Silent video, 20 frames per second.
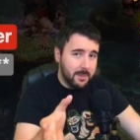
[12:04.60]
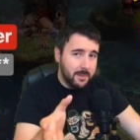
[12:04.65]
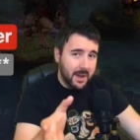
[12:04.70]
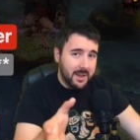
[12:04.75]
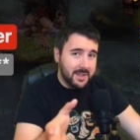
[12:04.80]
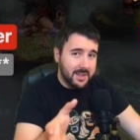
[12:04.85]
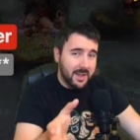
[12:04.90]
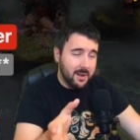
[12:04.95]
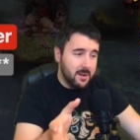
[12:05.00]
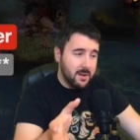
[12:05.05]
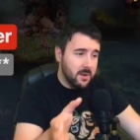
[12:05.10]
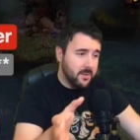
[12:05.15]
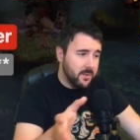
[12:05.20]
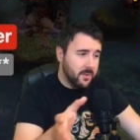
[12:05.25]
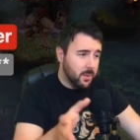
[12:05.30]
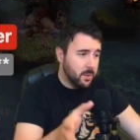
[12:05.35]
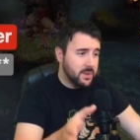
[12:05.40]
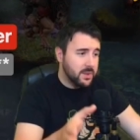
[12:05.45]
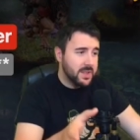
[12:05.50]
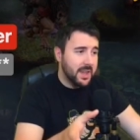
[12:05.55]
max out at a
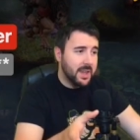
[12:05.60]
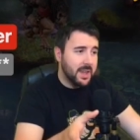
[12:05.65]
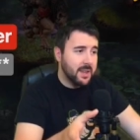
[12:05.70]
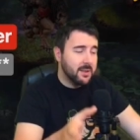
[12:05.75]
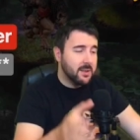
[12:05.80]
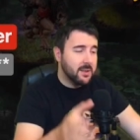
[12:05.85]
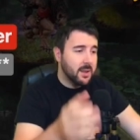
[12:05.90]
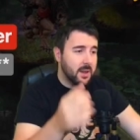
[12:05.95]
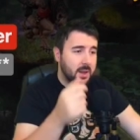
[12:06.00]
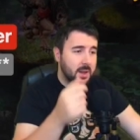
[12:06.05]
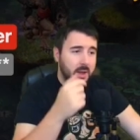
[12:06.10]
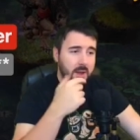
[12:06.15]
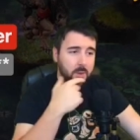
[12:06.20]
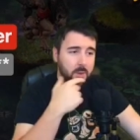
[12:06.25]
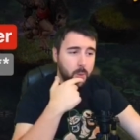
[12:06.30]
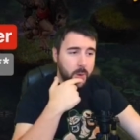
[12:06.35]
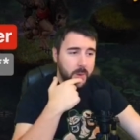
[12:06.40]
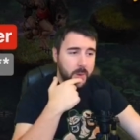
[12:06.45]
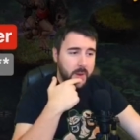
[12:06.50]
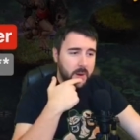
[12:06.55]
14,
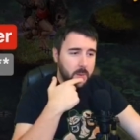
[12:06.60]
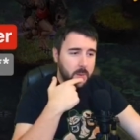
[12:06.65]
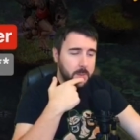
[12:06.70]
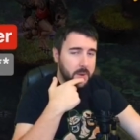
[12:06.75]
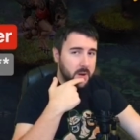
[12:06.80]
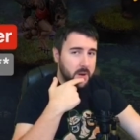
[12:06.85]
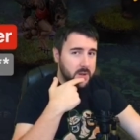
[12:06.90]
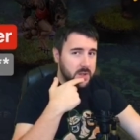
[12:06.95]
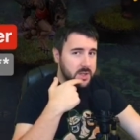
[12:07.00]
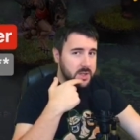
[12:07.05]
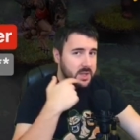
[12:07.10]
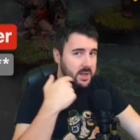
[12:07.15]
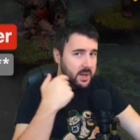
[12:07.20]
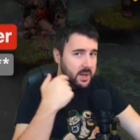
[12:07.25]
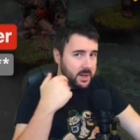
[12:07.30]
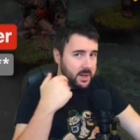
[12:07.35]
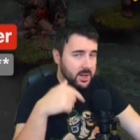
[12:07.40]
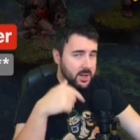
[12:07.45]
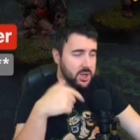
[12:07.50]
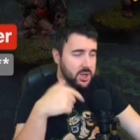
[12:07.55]
without
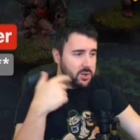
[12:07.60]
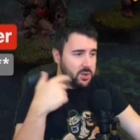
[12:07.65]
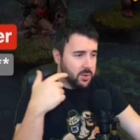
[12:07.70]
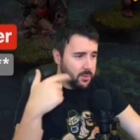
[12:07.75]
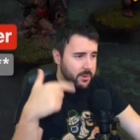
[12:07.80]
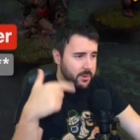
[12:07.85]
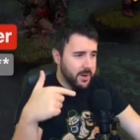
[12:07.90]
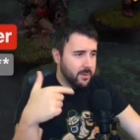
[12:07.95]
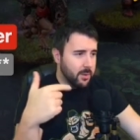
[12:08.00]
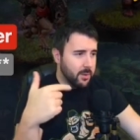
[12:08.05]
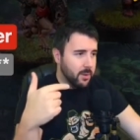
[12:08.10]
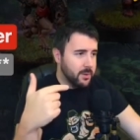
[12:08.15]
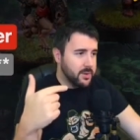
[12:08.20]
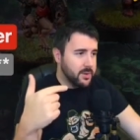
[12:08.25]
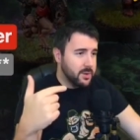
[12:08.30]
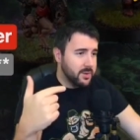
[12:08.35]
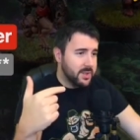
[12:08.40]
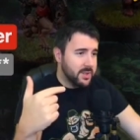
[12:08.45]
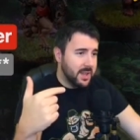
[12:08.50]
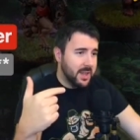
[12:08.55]
purchasing additional
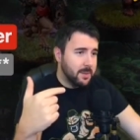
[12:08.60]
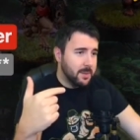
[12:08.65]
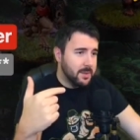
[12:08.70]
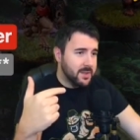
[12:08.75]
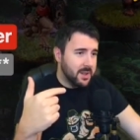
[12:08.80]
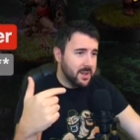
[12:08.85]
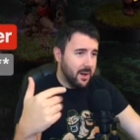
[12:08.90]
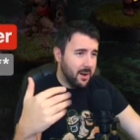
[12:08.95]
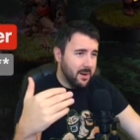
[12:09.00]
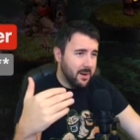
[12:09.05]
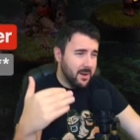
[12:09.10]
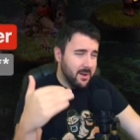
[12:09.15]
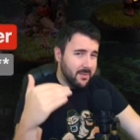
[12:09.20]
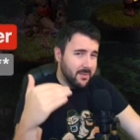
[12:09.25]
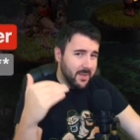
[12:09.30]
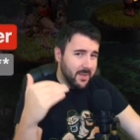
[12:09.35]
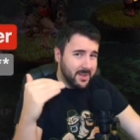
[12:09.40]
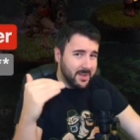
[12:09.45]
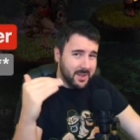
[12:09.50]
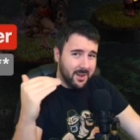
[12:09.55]
rerolls, your team is kind
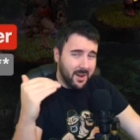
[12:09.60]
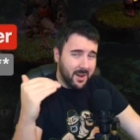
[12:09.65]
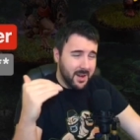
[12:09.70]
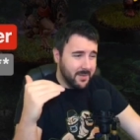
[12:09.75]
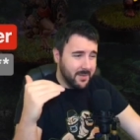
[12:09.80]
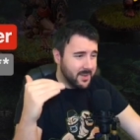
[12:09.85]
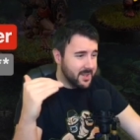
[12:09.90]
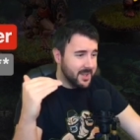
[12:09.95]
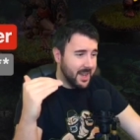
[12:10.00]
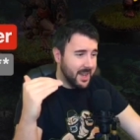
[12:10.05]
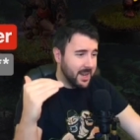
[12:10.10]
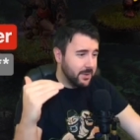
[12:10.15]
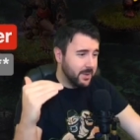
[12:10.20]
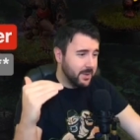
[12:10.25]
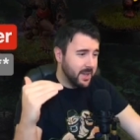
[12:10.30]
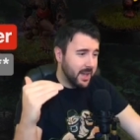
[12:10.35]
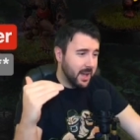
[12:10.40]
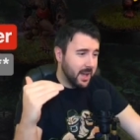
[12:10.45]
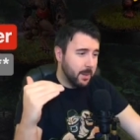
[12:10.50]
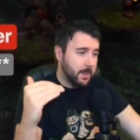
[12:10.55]
of there's a kind of a
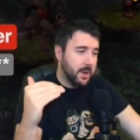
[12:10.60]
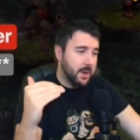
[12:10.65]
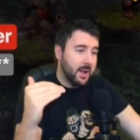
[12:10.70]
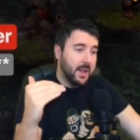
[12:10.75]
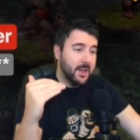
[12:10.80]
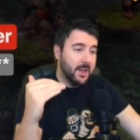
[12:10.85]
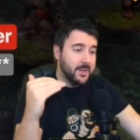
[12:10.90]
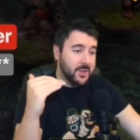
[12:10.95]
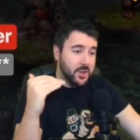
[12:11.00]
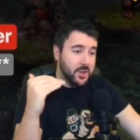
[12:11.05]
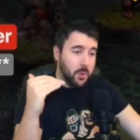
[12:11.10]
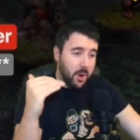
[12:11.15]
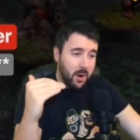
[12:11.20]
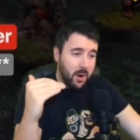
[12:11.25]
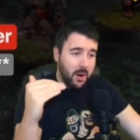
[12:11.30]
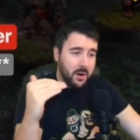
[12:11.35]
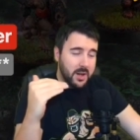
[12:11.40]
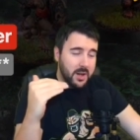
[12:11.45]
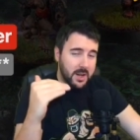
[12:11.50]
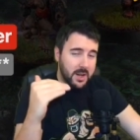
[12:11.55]
salary cap, so you
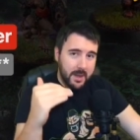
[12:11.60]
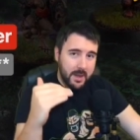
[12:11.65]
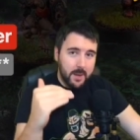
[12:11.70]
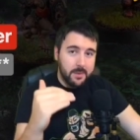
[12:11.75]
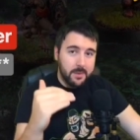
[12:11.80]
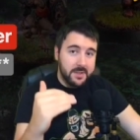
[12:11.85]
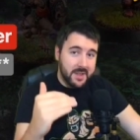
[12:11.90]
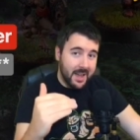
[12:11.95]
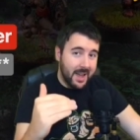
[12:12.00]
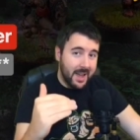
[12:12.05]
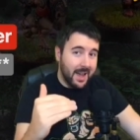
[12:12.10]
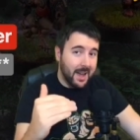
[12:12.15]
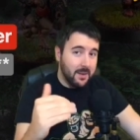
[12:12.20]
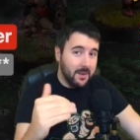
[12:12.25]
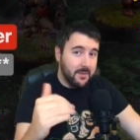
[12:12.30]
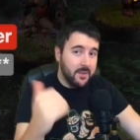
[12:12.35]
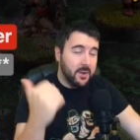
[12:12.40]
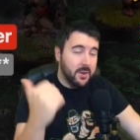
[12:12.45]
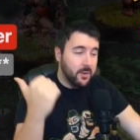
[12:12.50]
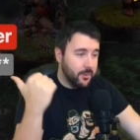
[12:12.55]
are going to be able to
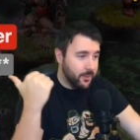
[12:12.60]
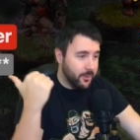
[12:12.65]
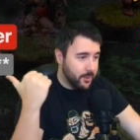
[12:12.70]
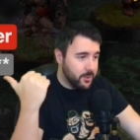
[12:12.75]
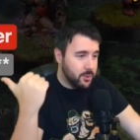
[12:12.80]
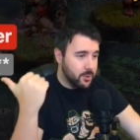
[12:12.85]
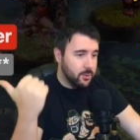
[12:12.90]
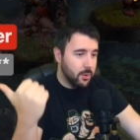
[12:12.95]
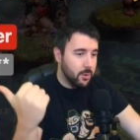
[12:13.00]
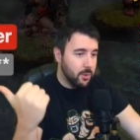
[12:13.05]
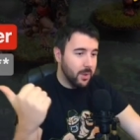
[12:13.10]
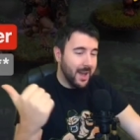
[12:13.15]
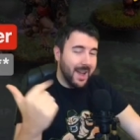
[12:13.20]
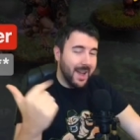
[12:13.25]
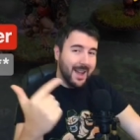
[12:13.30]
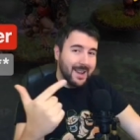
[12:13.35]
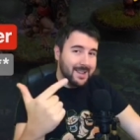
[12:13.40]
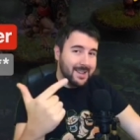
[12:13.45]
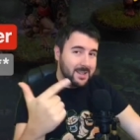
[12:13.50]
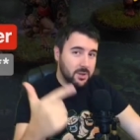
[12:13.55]
have the troll
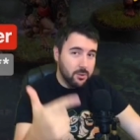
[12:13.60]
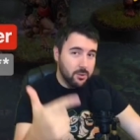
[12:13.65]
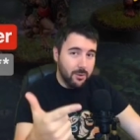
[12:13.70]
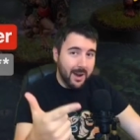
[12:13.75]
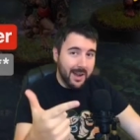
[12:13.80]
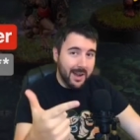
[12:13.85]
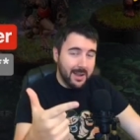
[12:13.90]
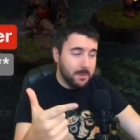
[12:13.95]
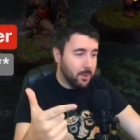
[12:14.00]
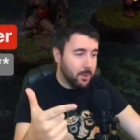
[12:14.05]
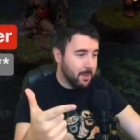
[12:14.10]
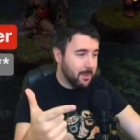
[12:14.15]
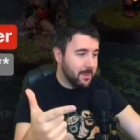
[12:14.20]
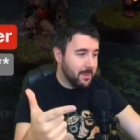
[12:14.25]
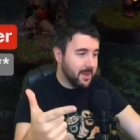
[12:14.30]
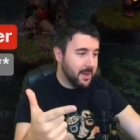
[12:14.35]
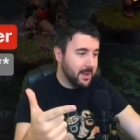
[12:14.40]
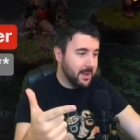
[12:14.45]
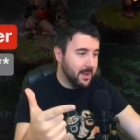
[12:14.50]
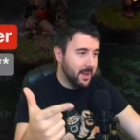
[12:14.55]
and Grak
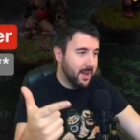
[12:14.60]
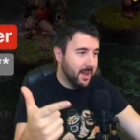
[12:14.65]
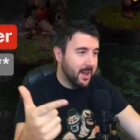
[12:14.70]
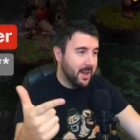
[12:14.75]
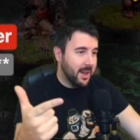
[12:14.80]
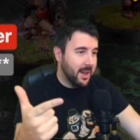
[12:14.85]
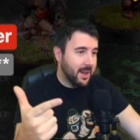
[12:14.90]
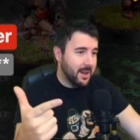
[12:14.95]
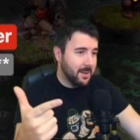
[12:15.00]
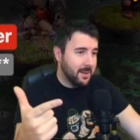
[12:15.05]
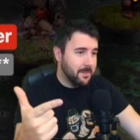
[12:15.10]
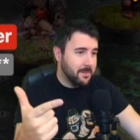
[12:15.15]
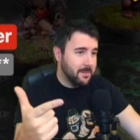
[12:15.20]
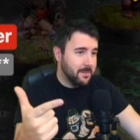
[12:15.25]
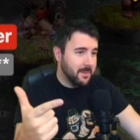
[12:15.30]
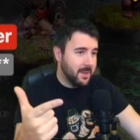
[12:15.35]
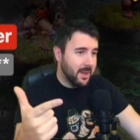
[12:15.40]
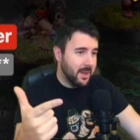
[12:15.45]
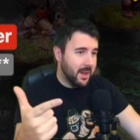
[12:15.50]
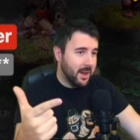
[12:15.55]
probably
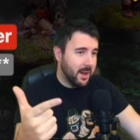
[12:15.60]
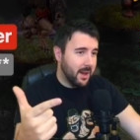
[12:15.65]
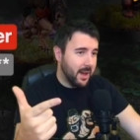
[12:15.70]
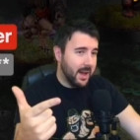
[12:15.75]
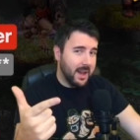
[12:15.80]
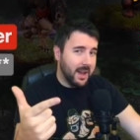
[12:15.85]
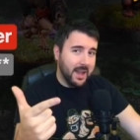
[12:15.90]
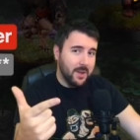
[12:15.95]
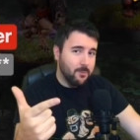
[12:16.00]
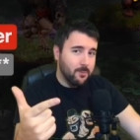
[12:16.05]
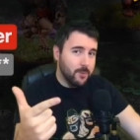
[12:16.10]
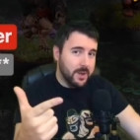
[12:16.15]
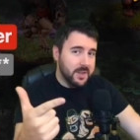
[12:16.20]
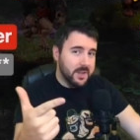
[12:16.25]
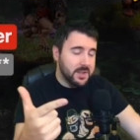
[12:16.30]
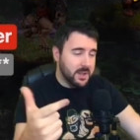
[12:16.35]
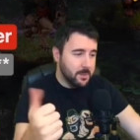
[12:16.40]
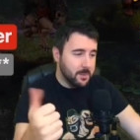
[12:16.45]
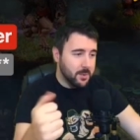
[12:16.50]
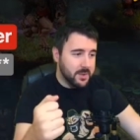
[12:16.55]
um, at a
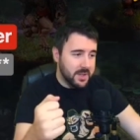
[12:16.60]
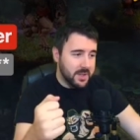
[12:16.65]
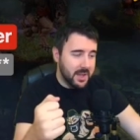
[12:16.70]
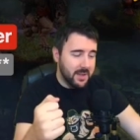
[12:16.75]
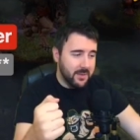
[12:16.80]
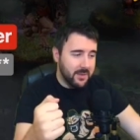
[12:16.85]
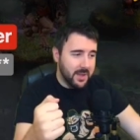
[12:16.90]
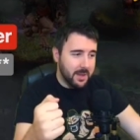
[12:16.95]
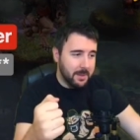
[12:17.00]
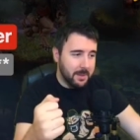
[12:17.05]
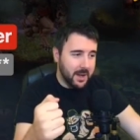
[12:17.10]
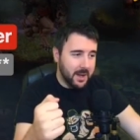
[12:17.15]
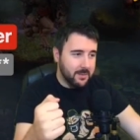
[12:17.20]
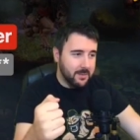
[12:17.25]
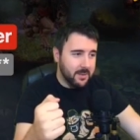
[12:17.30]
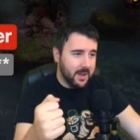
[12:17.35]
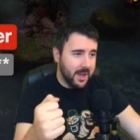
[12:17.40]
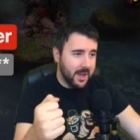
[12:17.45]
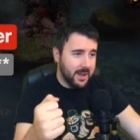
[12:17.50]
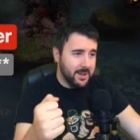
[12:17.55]
reasonable TV
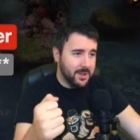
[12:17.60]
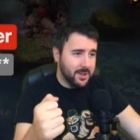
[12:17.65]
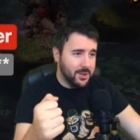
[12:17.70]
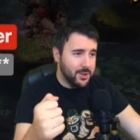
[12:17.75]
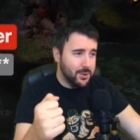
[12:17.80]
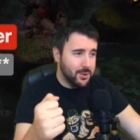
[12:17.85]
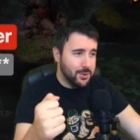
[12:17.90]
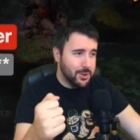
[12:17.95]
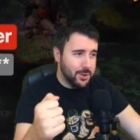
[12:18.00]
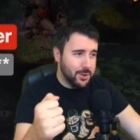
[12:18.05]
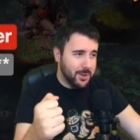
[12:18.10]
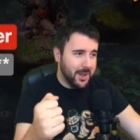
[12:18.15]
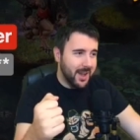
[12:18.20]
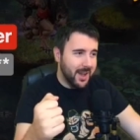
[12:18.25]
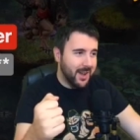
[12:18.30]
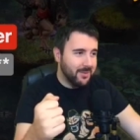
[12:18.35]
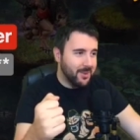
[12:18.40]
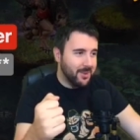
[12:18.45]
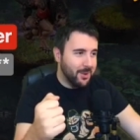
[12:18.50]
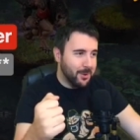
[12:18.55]
amount, and you should
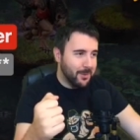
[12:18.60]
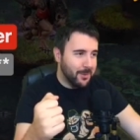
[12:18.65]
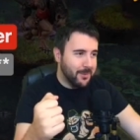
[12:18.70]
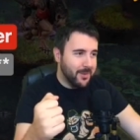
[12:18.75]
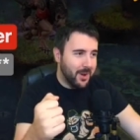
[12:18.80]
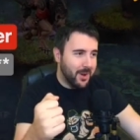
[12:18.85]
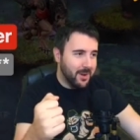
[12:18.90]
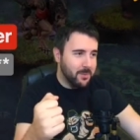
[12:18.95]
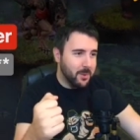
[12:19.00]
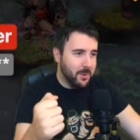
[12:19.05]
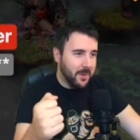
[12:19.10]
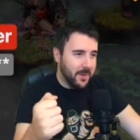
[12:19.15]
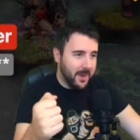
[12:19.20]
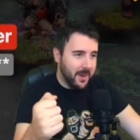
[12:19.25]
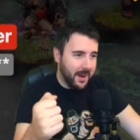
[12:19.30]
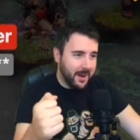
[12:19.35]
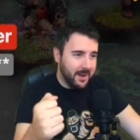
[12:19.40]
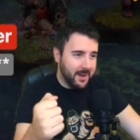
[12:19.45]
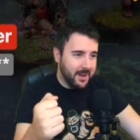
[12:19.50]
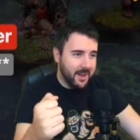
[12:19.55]
have a lot of fun with
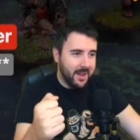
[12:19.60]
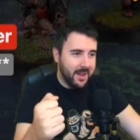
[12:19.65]
that.